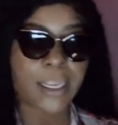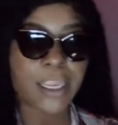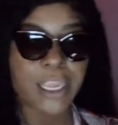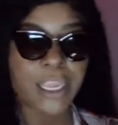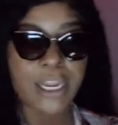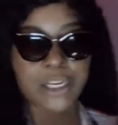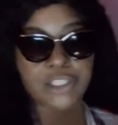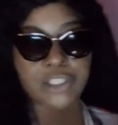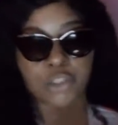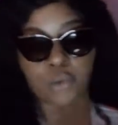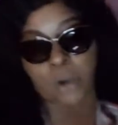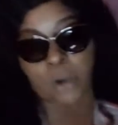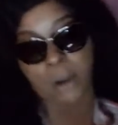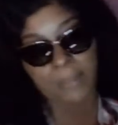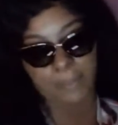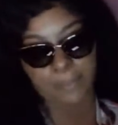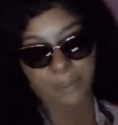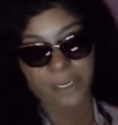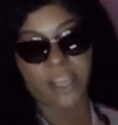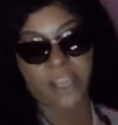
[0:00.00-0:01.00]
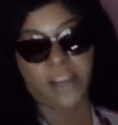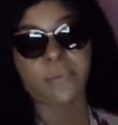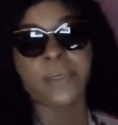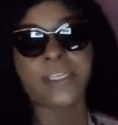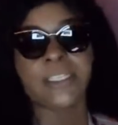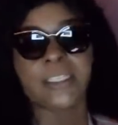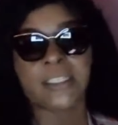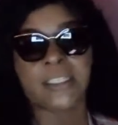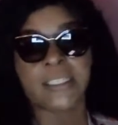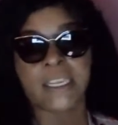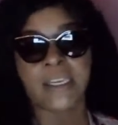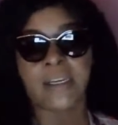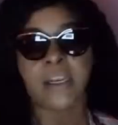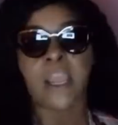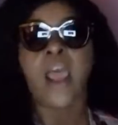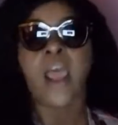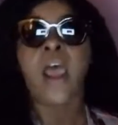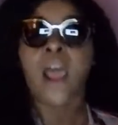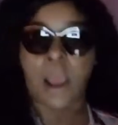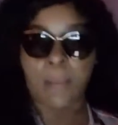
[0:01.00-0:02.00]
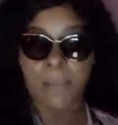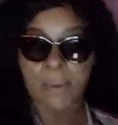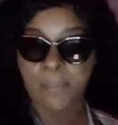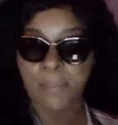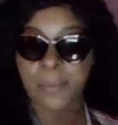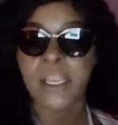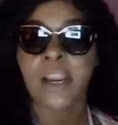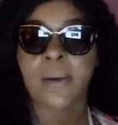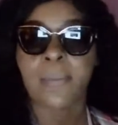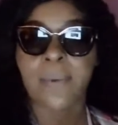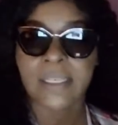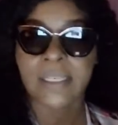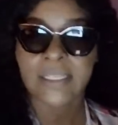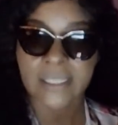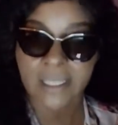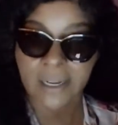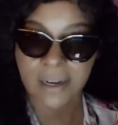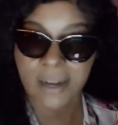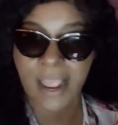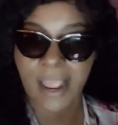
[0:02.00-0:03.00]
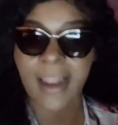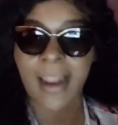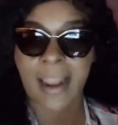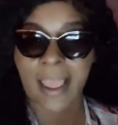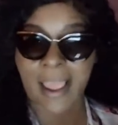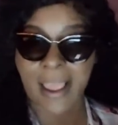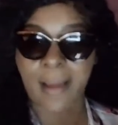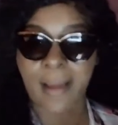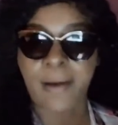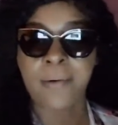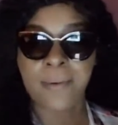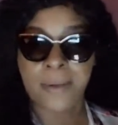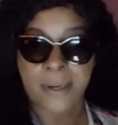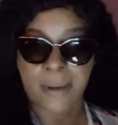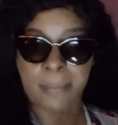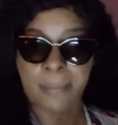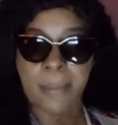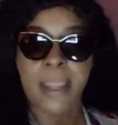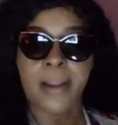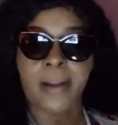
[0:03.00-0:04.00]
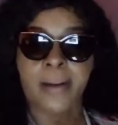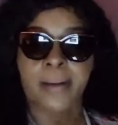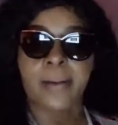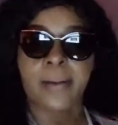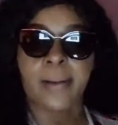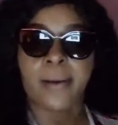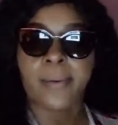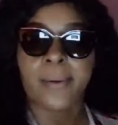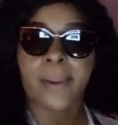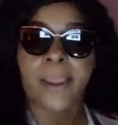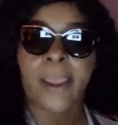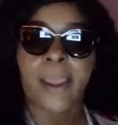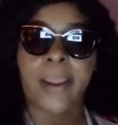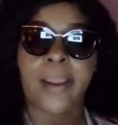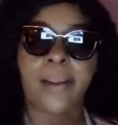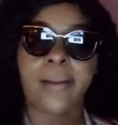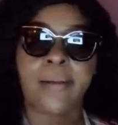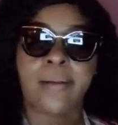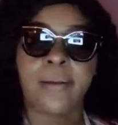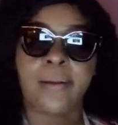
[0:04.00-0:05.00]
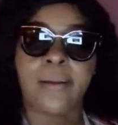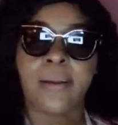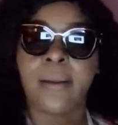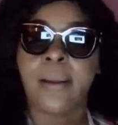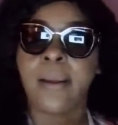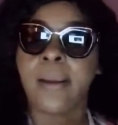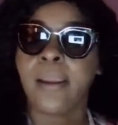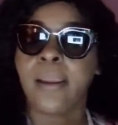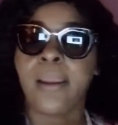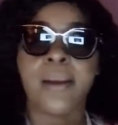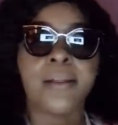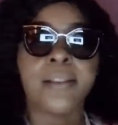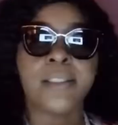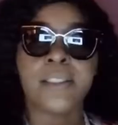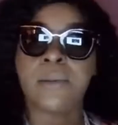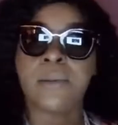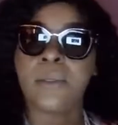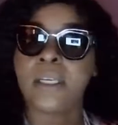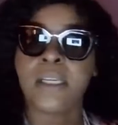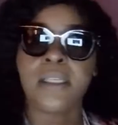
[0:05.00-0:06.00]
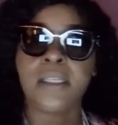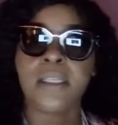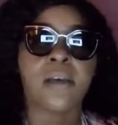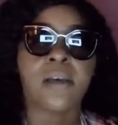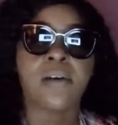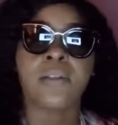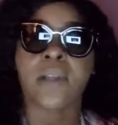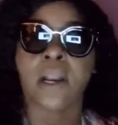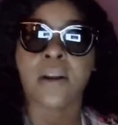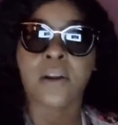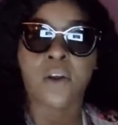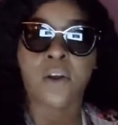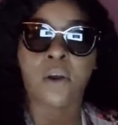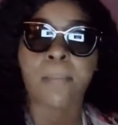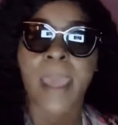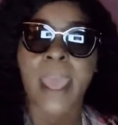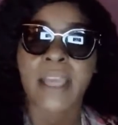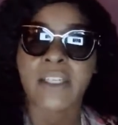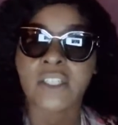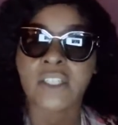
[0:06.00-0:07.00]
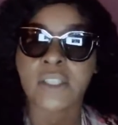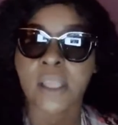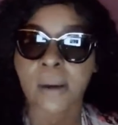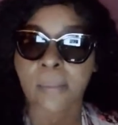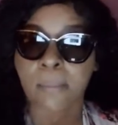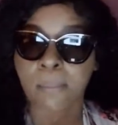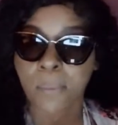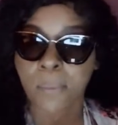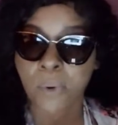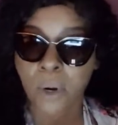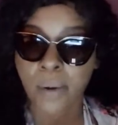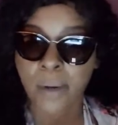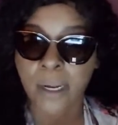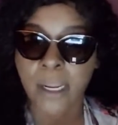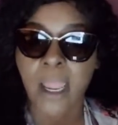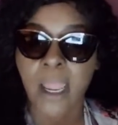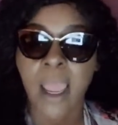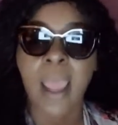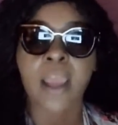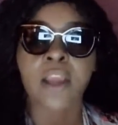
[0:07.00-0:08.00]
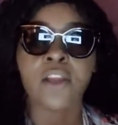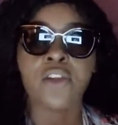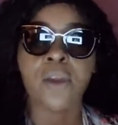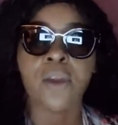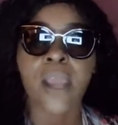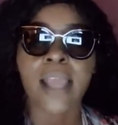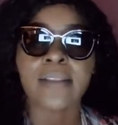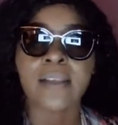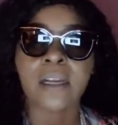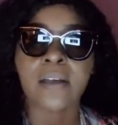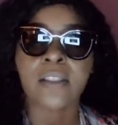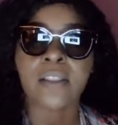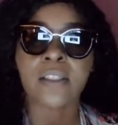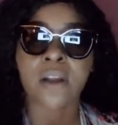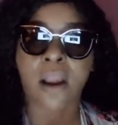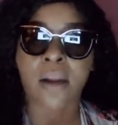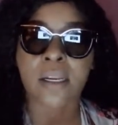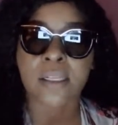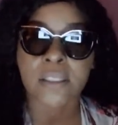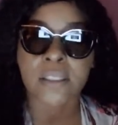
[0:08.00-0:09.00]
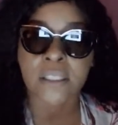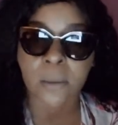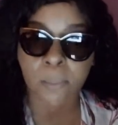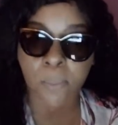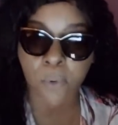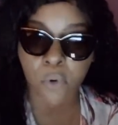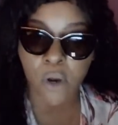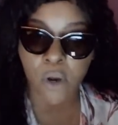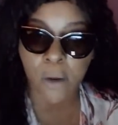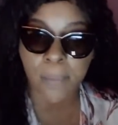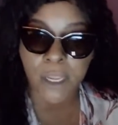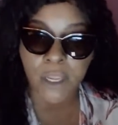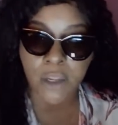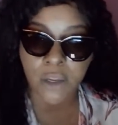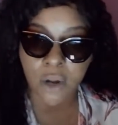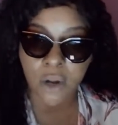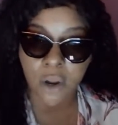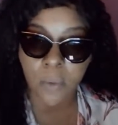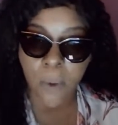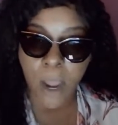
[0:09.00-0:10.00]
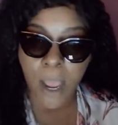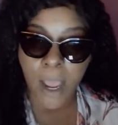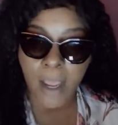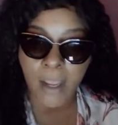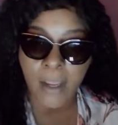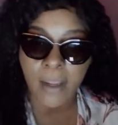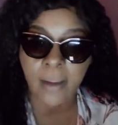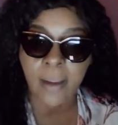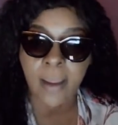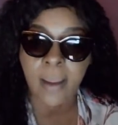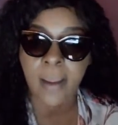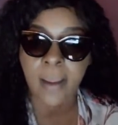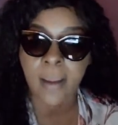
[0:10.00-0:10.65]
Get into it. I'm going to play a receipt. I'm going to play a receipt of that line hole in a minute. Okay? Get into it. These hoes are no match. They're boring. You guys are starting to bore me. You know why?